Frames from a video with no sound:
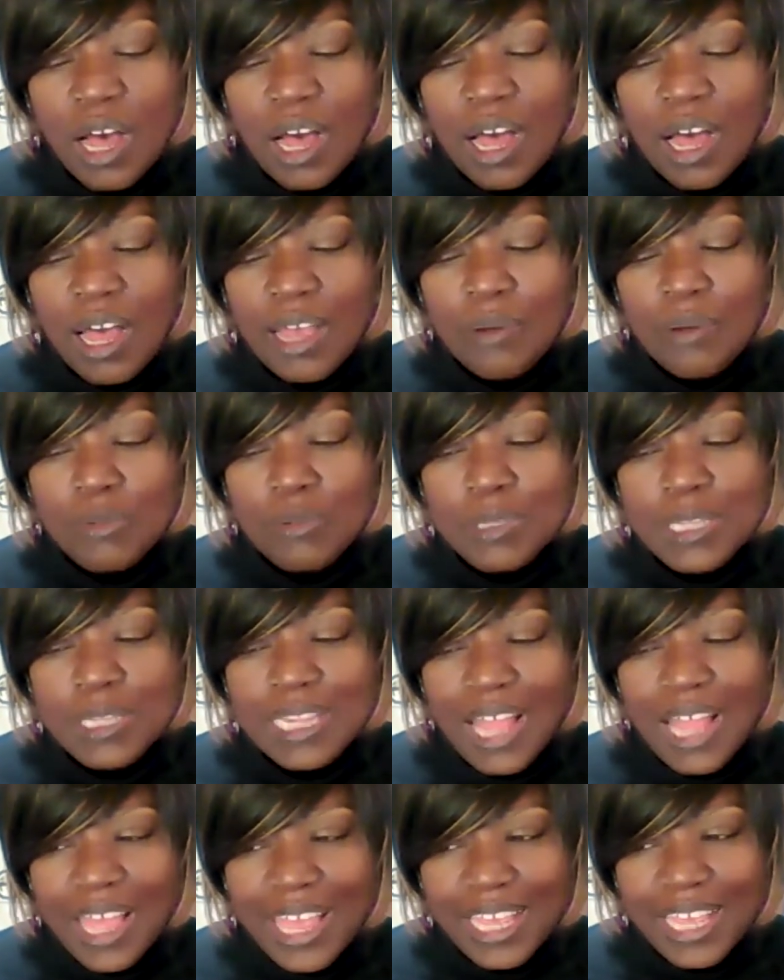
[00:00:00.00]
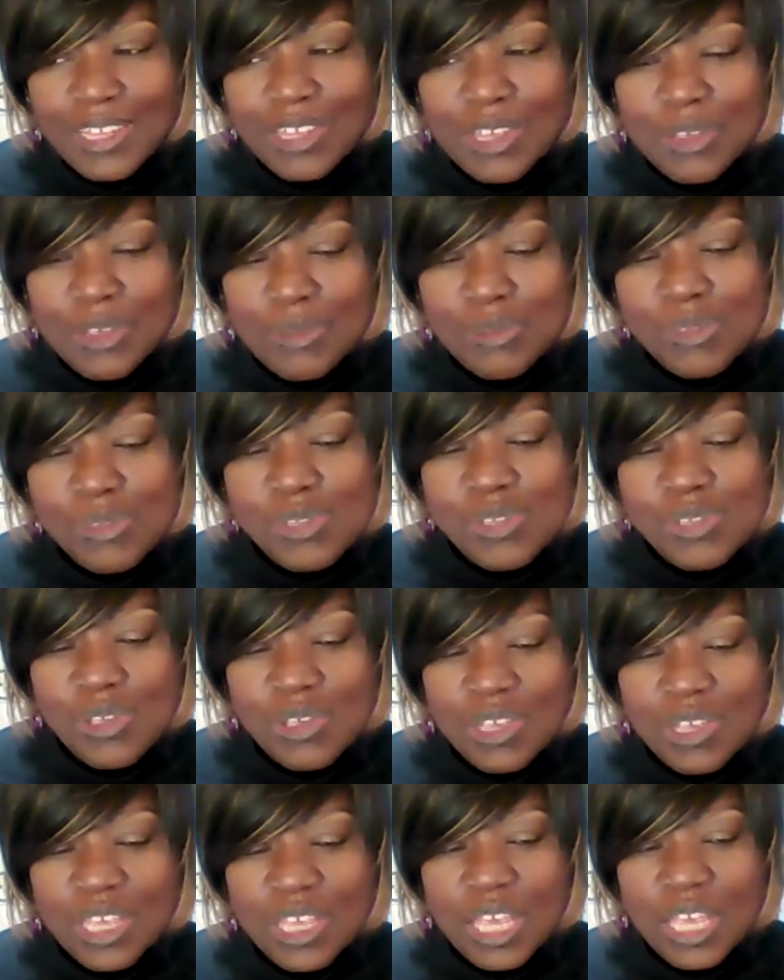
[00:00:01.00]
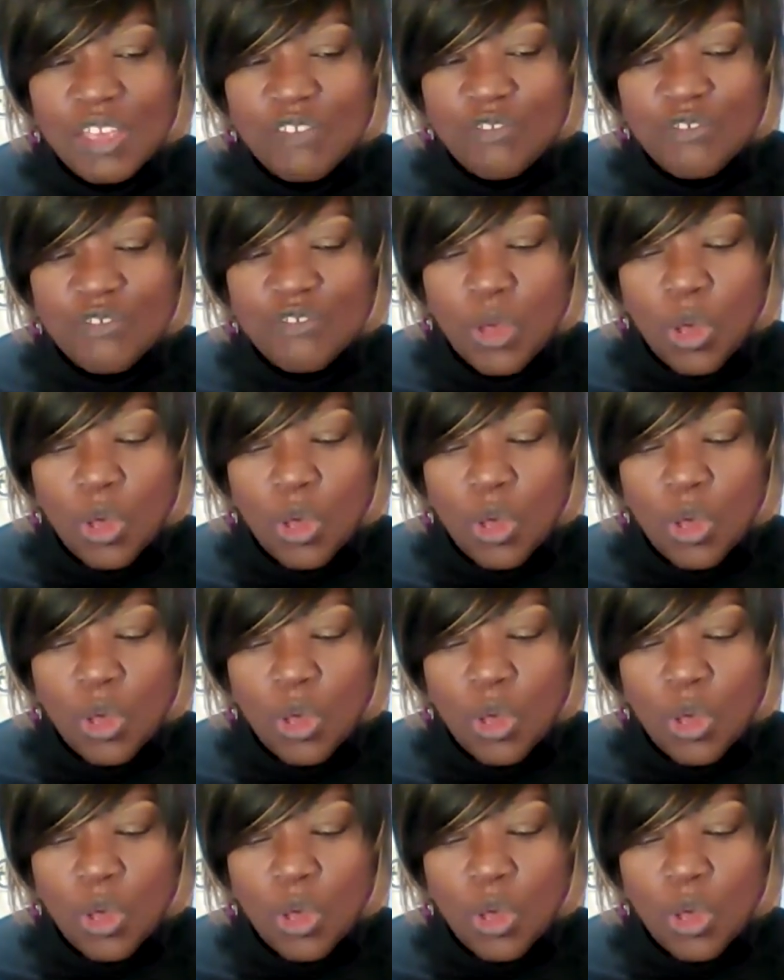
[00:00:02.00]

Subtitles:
I would like you to give